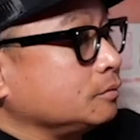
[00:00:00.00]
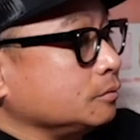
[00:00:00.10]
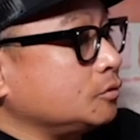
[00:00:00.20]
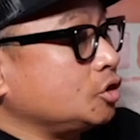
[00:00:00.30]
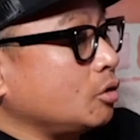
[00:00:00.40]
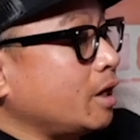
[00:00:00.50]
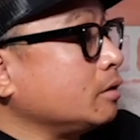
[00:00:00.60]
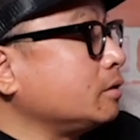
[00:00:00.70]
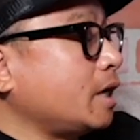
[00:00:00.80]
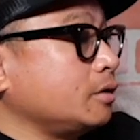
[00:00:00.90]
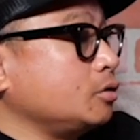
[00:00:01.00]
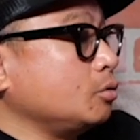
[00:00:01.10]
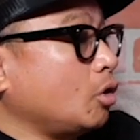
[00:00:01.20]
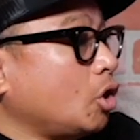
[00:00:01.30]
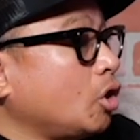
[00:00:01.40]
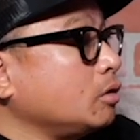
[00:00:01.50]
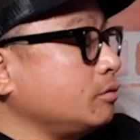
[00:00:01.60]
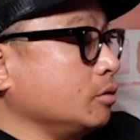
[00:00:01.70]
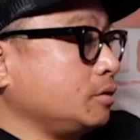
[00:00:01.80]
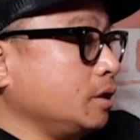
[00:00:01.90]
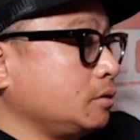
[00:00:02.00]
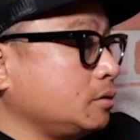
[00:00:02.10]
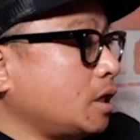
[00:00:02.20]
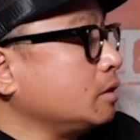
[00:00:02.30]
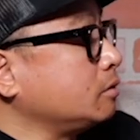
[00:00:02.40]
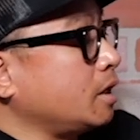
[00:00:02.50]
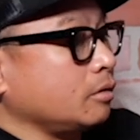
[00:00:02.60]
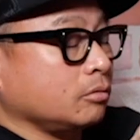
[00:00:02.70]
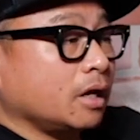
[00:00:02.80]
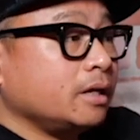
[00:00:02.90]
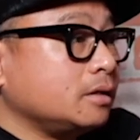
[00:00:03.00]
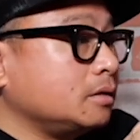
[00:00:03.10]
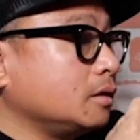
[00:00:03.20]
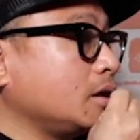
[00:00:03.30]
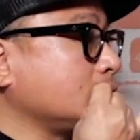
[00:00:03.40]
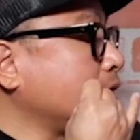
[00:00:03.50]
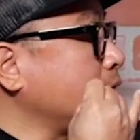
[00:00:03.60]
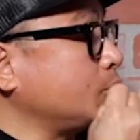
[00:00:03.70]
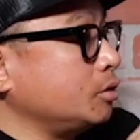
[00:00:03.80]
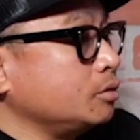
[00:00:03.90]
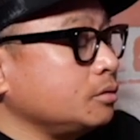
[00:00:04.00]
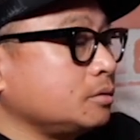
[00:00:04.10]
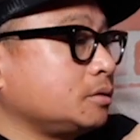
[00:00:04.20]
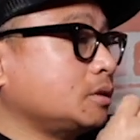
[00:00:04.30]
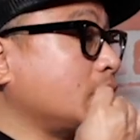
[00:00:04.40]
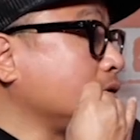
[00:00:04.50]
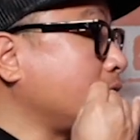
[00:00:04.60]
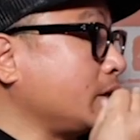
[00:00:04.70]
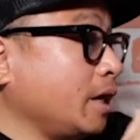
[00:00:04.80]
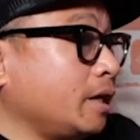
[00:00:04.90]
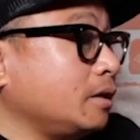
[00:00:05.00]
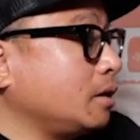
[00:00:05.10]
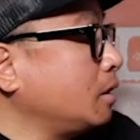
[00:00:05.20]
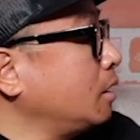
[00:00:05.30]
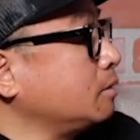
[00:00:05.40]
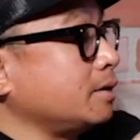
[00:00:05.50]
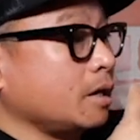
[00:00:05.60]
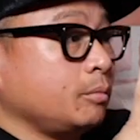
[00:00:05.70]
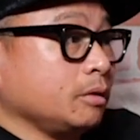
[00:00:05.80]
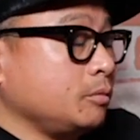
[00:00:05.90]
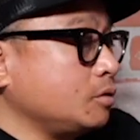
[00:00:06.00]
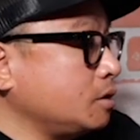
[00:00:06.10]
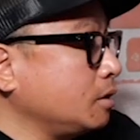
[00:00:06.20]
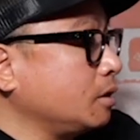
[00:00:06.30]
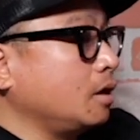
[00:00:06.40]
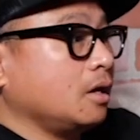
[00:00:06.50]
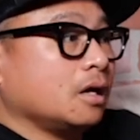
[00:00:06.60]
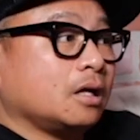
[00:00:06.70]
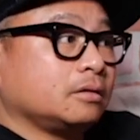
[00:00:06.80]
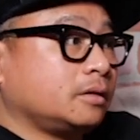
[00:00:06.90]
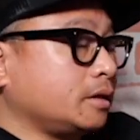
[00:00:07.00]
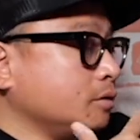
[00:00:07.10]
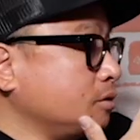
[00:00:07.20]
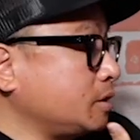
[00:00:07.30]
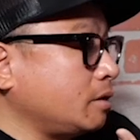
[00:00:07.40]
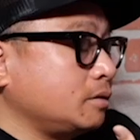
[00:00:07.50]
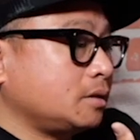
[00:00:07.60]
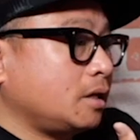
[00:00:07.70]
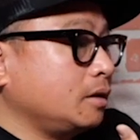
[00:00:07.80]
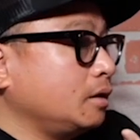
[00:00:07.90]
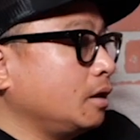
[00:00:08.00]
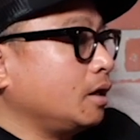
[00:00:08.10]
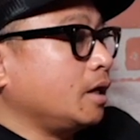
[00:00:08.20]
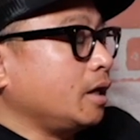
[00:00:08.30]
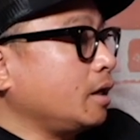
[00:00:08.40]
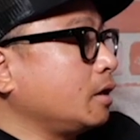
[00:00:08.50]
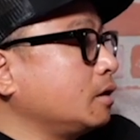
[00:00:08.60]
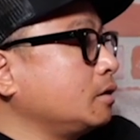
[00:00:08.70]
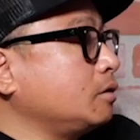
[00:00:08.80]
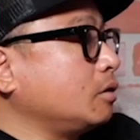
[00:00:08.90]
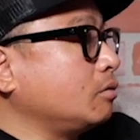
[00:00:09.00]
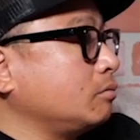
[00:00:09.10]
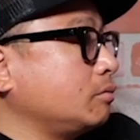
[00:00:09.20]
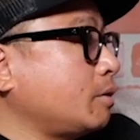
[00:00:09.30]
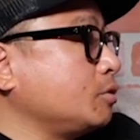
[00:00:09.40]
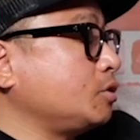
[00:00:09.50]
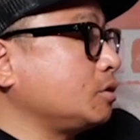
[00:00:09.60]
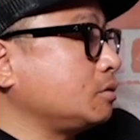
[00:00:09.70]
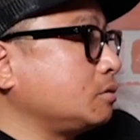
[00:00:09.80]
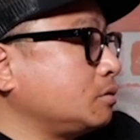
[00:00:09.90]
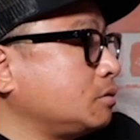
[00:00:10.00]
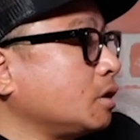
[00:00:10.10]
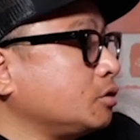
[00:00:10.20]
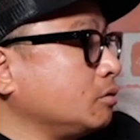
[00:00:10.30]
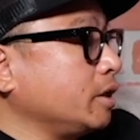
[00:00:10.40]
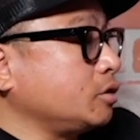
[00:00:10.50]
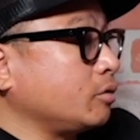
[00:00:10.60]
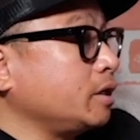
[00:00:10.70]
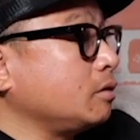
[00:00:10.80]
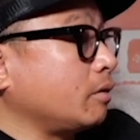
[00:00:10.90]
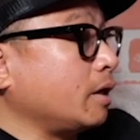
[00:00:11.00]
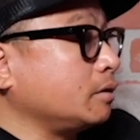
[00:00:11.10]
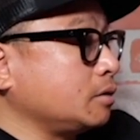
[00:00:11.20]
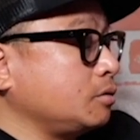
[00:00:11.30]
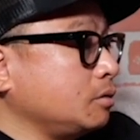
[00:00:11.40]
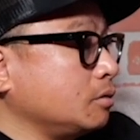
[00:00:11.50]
So I learned how to do all of those things. I learned how to write. I learned how to produce. I learned how to edit. I learned how to pick music. I learned how to do sound design. And, you know, that was just such a great training ground at Studio